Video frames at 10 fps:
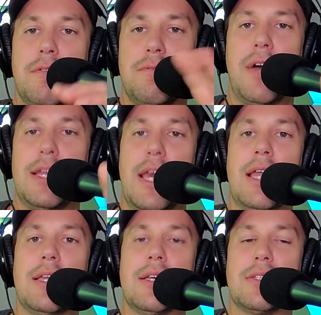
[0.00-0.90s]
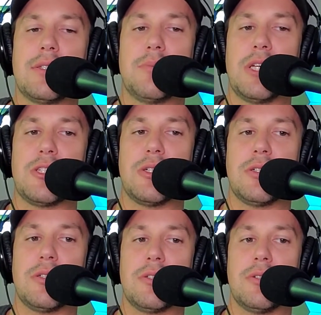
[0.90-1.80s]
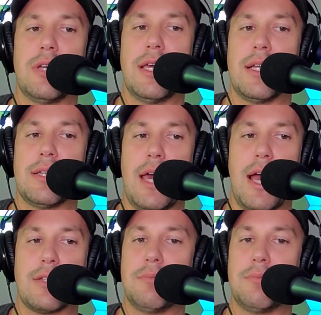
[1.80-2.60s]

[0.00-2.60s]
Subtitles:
fight-ending submissions and attacks.